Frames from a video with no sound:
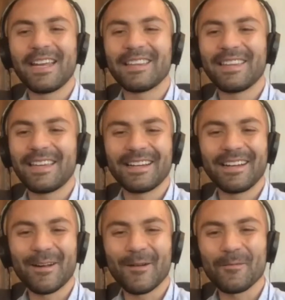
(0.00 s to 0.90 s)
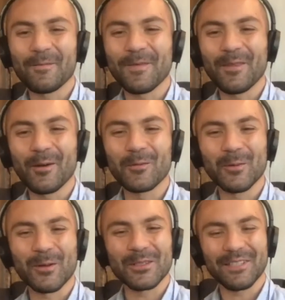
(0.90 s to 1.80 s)
think those
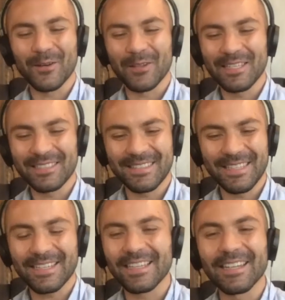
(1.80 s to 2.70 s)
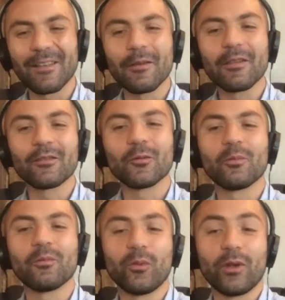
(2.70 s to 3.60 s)
words, the holistic and to
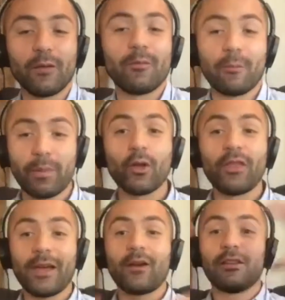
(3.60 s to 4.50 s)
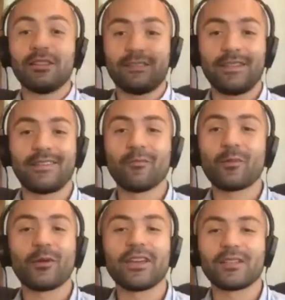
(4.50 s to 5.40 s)
really build that holistic
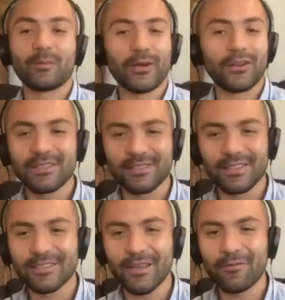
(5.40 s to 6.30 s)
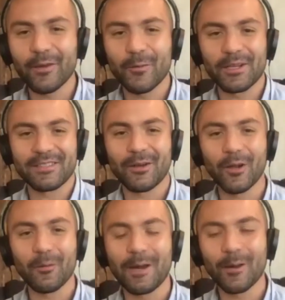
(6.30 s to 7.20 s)
employee experience is definitely what it's
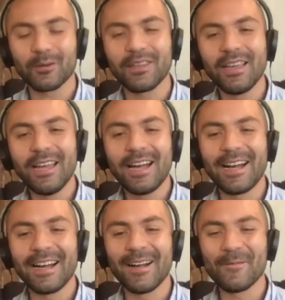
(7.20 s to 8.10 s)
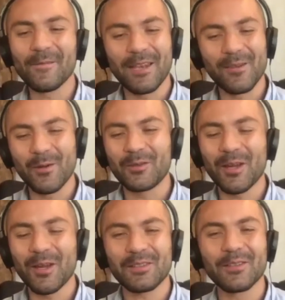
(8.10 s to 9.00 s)
all about. And you
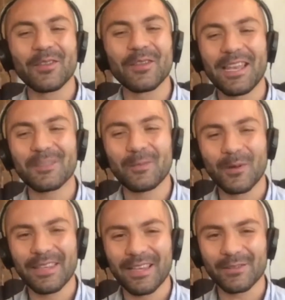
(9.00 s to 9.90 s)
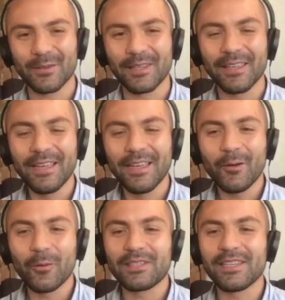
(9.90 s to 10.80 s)
touch on the next point, actually,
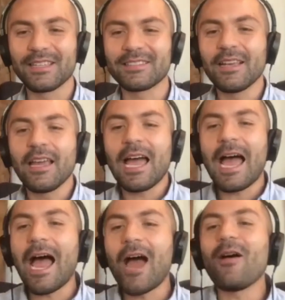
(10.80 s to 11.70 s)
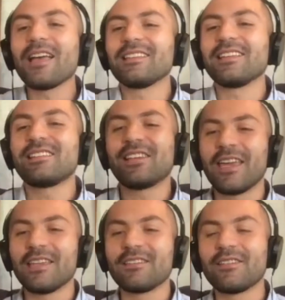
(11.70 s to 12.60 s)
which is how has it changed